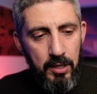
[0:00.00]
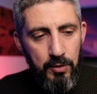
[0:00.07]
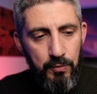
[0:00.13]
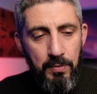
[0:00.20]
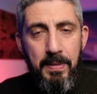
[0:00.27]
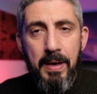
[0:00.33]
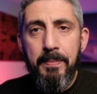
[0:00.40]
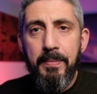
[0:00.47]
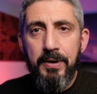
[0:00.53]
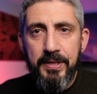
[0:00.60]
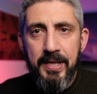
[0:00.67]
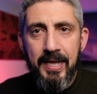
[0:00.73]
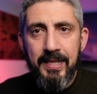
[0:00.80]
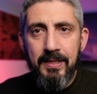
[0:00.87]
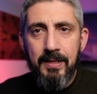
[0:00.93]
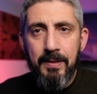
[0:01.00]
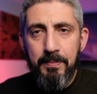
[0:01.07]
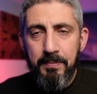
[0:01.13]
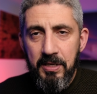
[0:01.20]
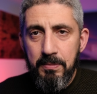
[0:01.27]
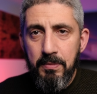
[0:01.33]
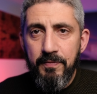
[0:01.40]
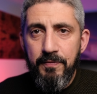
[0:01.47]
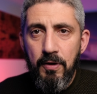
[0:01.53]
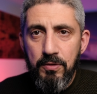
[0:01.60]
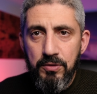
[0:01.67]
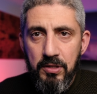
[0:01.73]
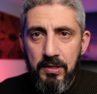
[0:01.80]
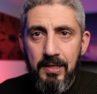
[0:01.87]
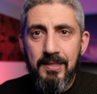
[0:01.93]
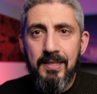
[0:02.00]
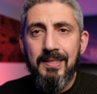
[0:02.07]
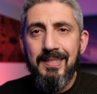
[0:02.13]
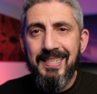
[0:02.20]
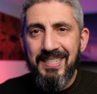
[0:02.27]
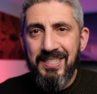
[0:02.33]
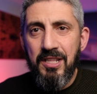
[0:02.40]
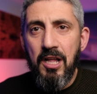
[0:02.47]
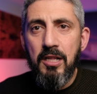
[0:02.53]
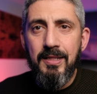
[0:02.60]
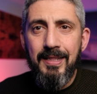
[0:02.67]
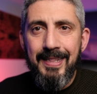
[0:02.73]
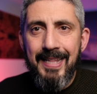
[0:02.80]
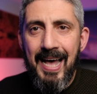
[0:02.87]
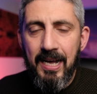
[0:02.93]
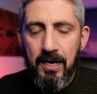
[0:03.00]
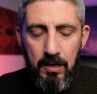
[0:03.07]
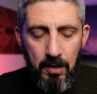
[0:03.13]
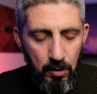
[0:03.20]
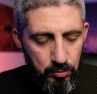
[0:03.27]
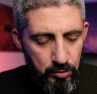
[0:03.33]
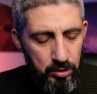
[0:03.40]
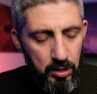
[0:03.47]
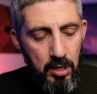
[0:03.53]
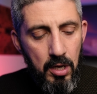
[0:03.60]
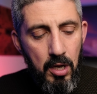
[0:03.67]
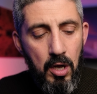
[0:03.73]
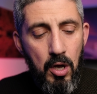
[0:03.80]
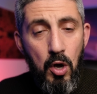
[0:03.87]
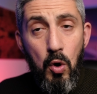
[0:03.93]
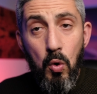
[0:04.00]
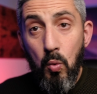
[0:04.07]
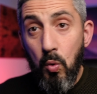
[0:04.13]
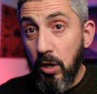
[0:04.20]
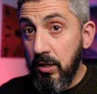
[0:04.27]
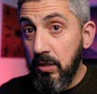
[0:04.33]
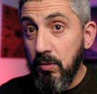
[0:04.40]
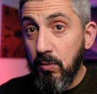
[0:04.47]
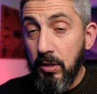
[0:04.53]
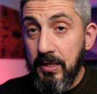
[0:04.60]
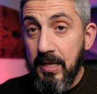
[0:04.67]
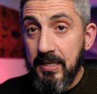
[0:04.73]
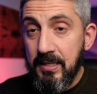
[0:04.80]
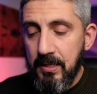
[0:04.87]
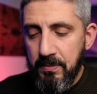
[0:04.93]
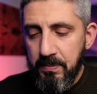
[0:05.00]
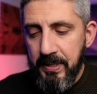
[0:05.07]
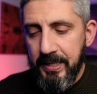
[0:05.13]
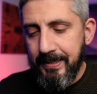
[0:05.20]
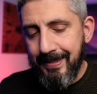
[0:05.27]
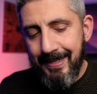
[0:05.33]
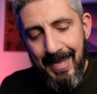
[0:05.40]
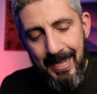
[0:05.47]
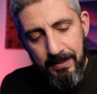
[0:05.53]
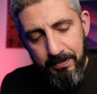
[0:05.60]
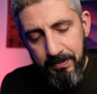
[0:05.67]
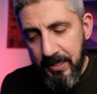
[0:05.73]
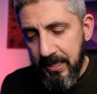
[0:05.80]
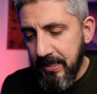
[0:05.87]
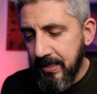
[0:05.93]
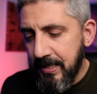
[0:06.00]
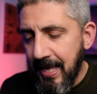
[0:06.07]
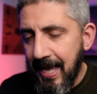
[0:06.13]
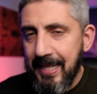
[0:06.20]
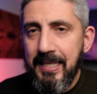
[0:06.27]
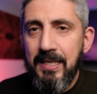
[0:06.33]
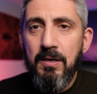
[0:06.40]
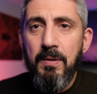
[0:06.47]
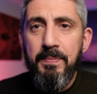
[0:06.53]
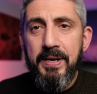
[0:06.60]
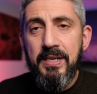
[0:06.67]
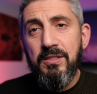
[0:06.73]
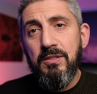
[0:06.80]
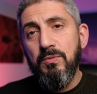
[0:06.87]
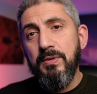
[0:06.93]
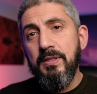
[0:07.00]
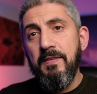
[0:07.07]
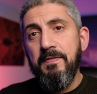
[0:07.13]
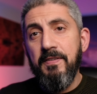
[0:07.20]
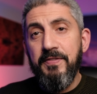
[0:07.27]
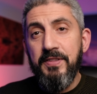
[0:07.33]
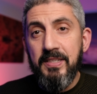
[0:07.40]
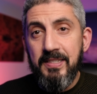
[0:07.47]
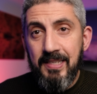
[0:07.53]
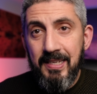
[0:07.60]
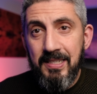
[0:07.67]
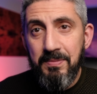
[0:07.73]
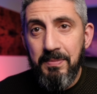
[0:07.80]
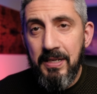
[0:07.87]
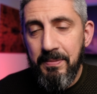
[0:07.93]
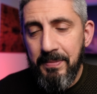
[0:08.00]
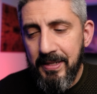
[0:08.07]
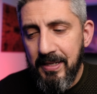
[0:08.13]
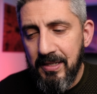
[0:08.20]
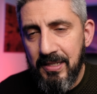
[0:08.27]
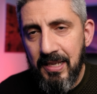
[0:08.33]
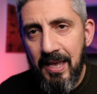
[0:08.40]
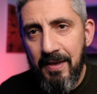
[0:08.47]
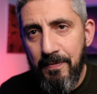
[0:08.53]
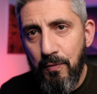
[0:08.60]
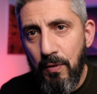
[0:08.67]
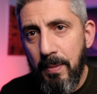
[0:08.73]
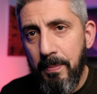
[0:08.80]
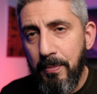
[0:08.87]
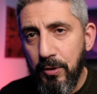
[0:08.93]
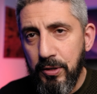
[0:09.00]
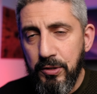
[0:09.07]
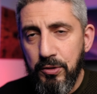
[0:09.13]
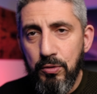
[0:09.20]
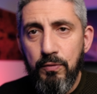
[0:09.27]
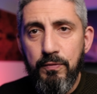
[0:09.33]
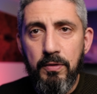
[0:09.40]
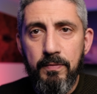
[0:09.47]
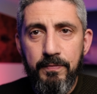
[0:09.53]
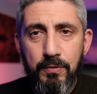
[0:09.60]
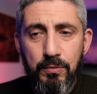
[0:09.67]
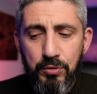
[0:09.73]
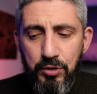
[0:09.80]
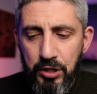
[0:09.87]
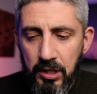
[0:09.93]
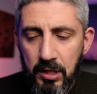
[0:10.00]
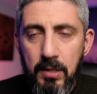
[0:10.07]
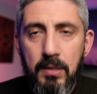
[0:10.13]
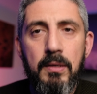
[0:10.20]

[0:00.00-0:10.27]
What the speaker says: remember that the minimum focusing distance is not that close. What does that mean? That means that in comparison with the 56mm f1.2 from Fuji,